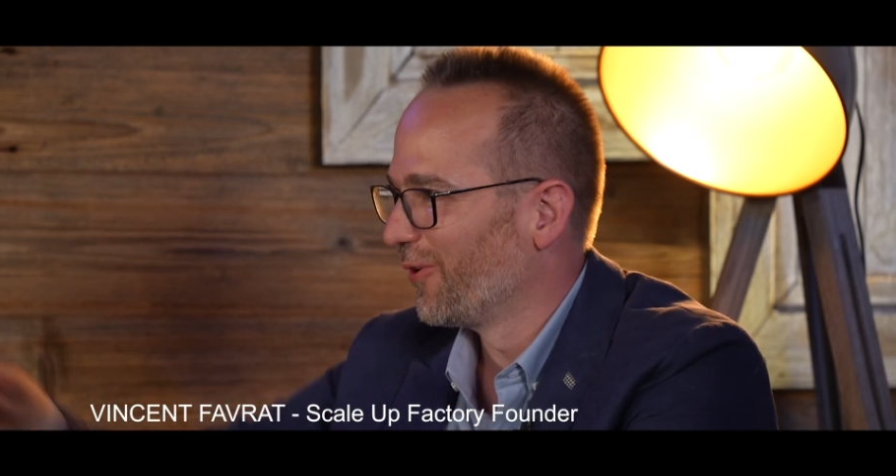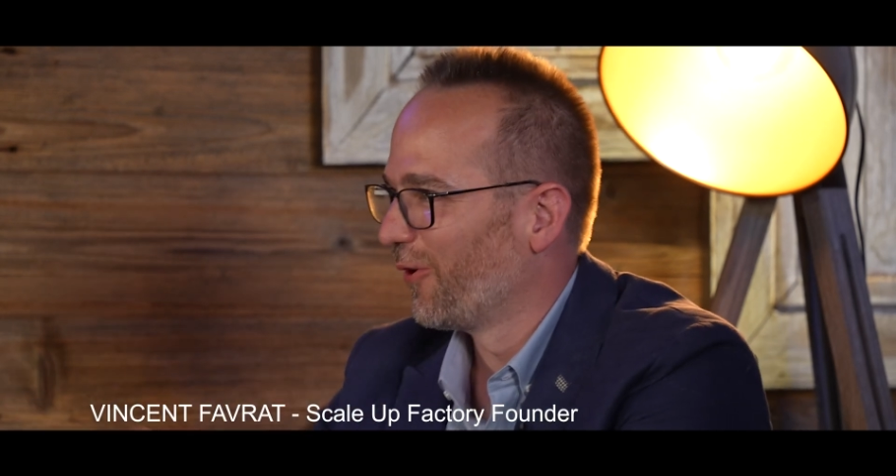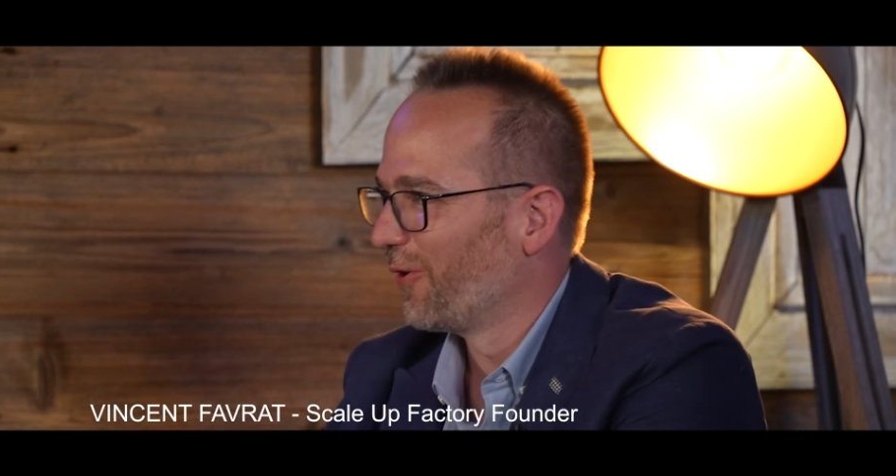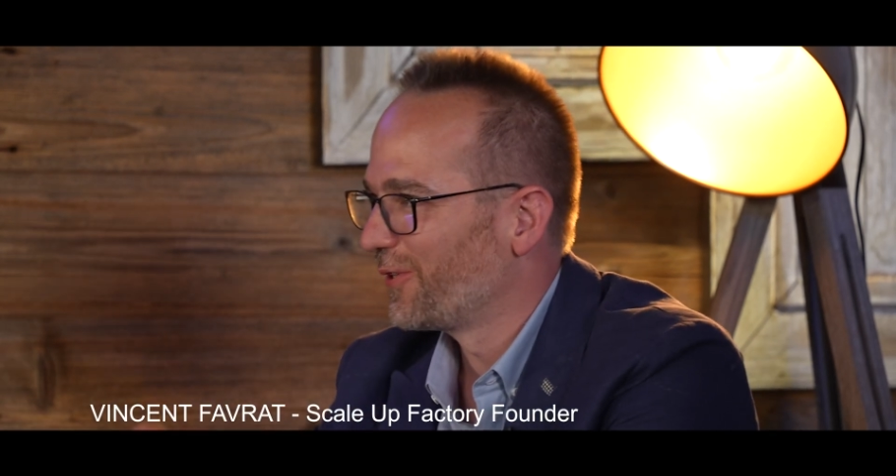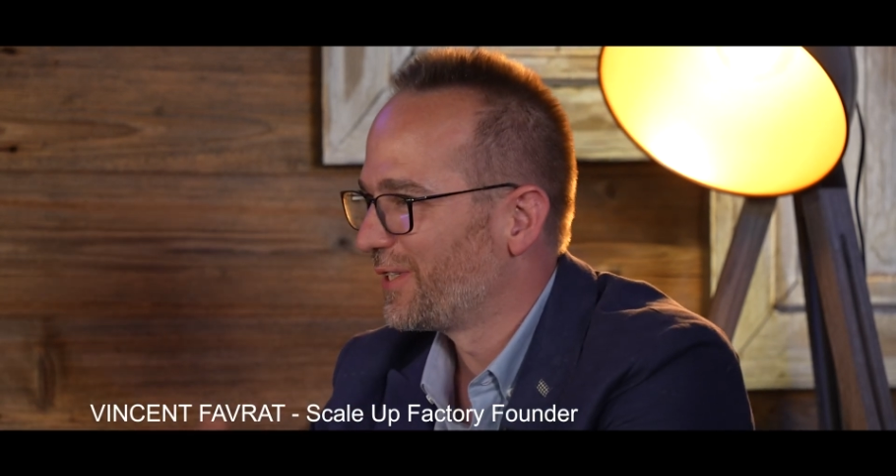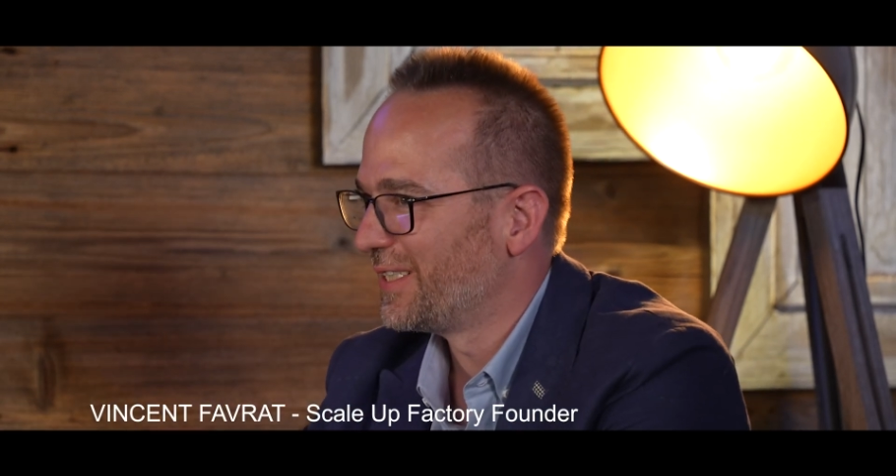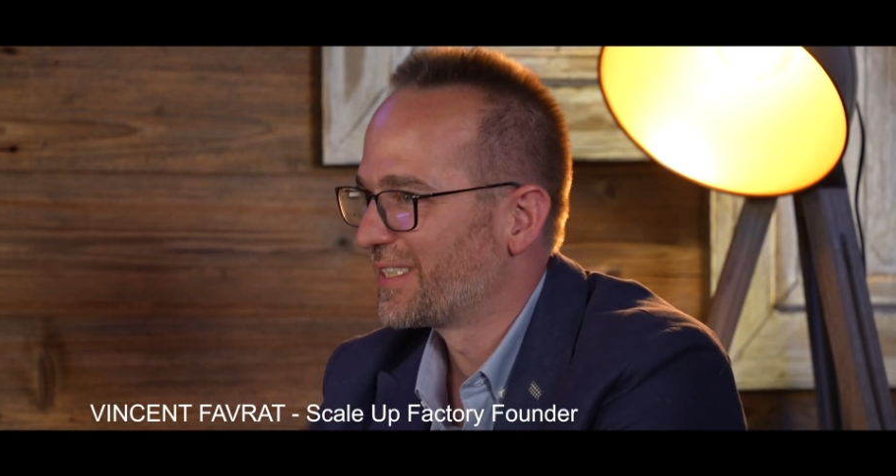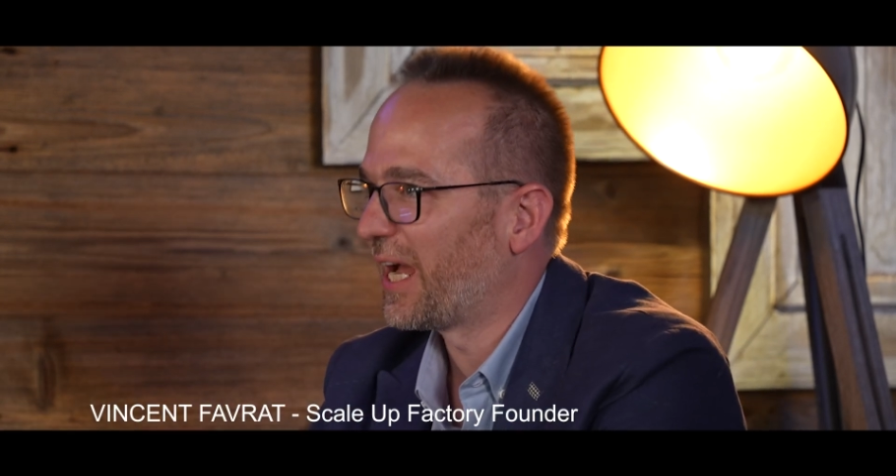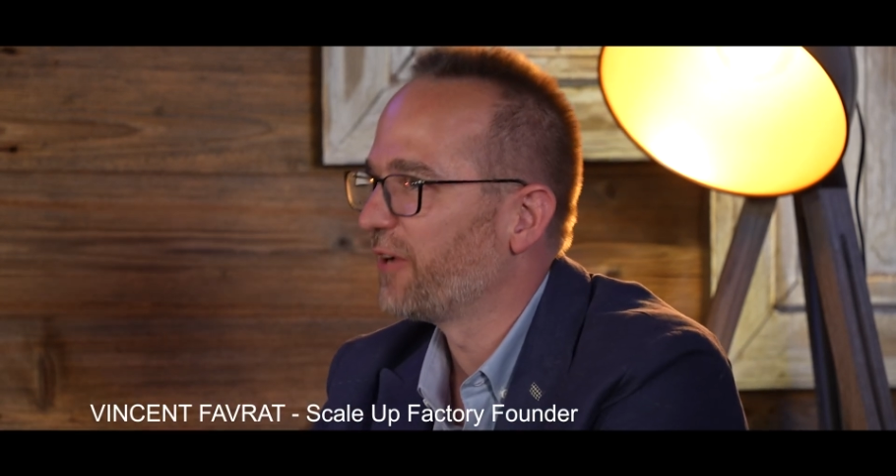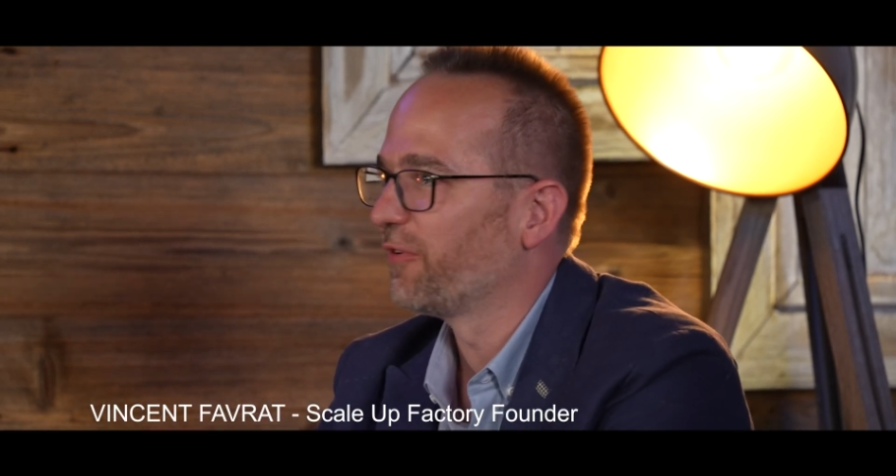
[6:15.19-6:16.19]
loyalty
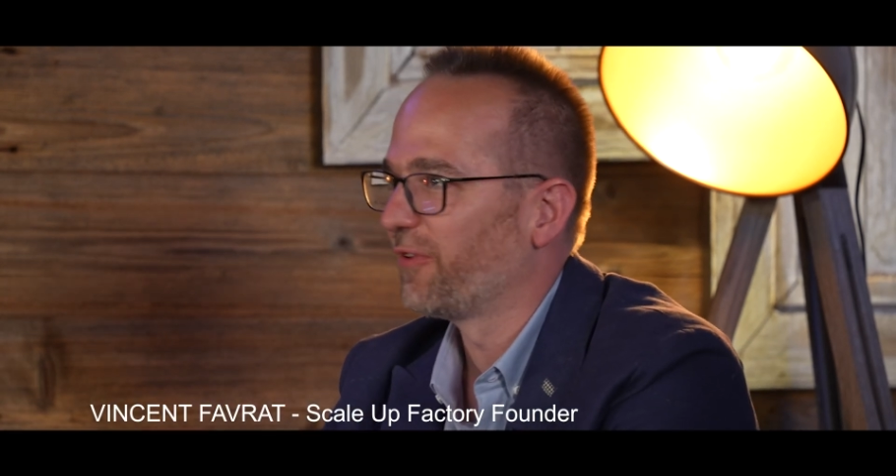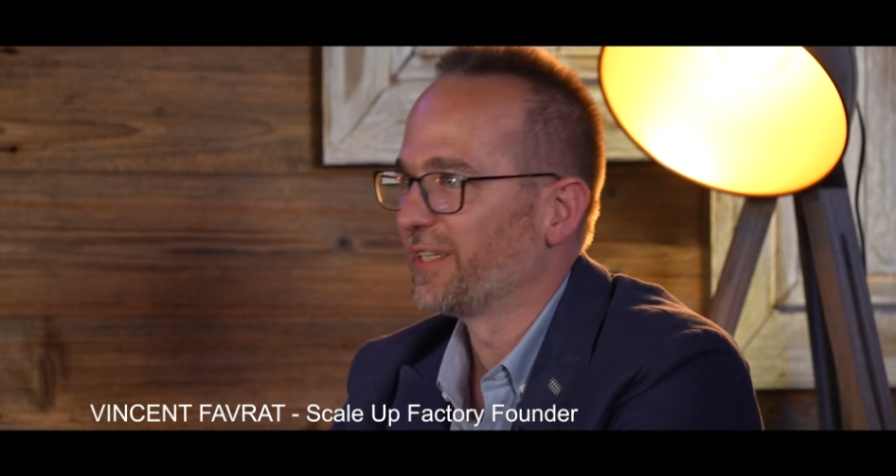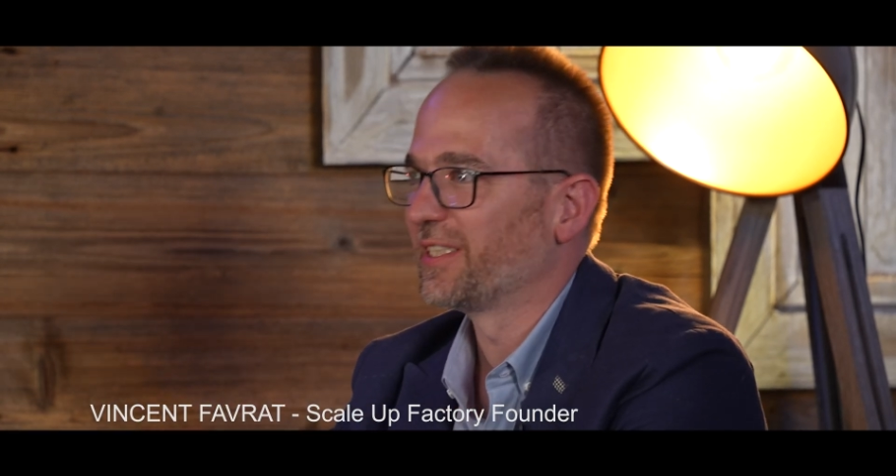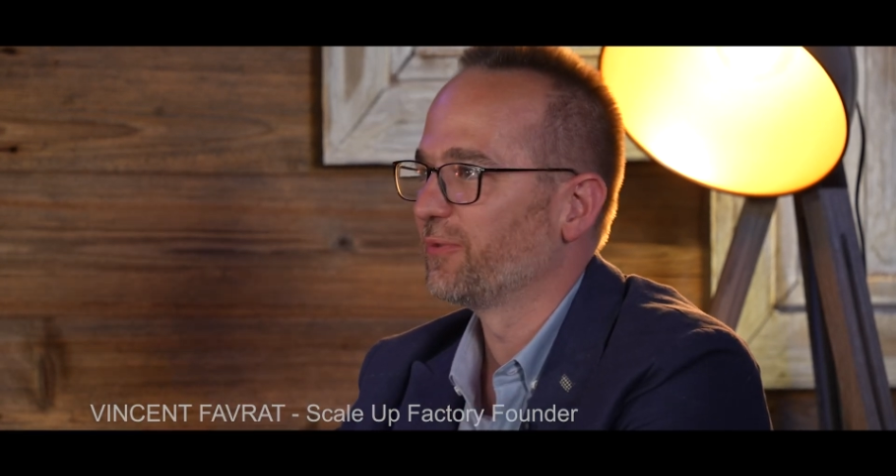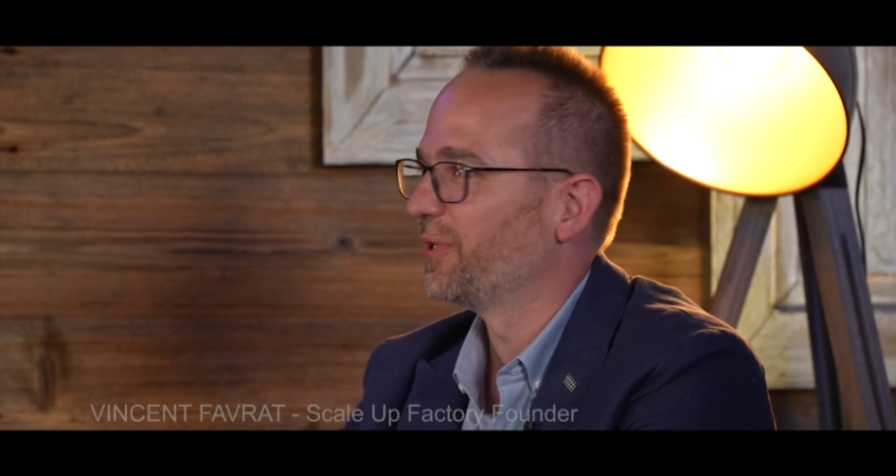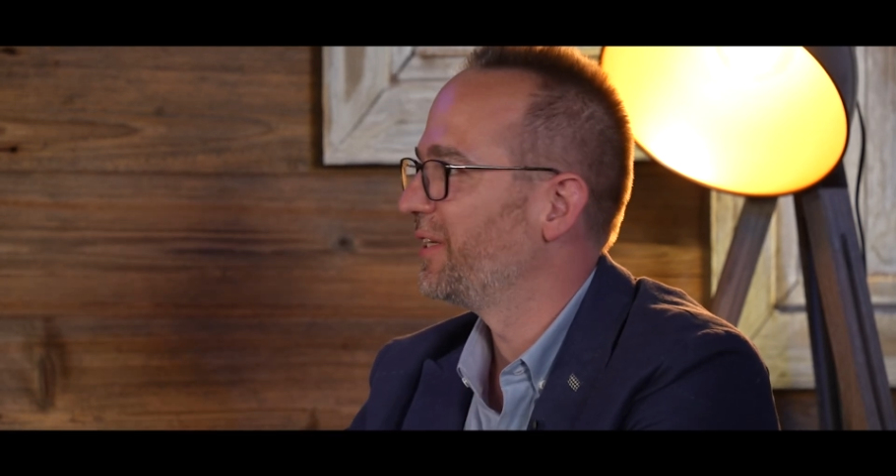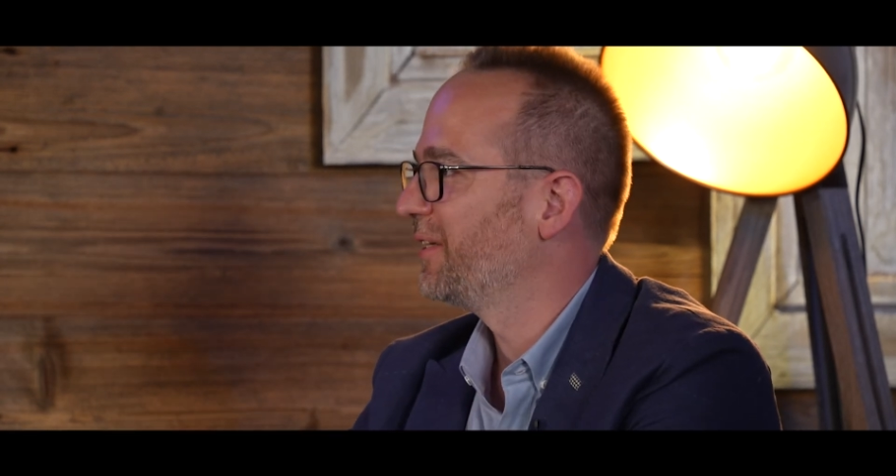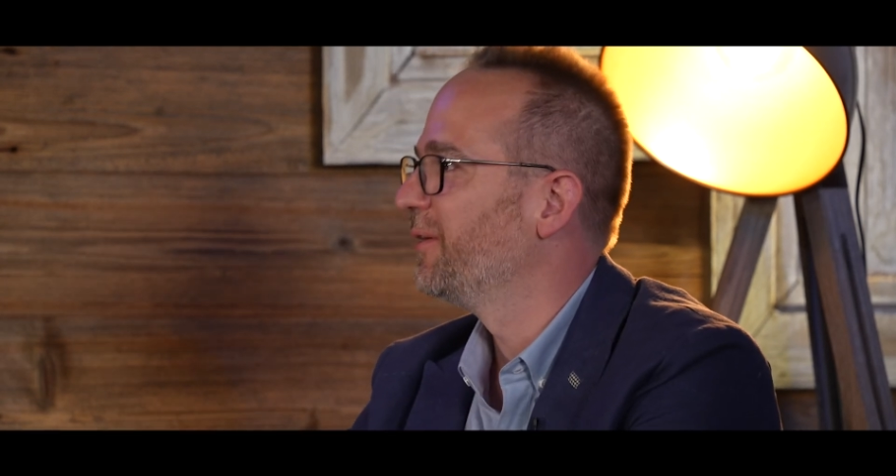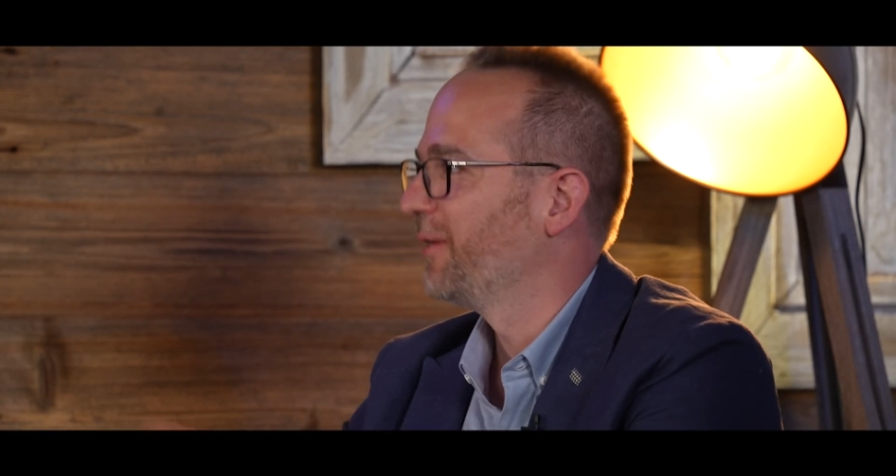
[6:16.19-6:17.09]
side of things is really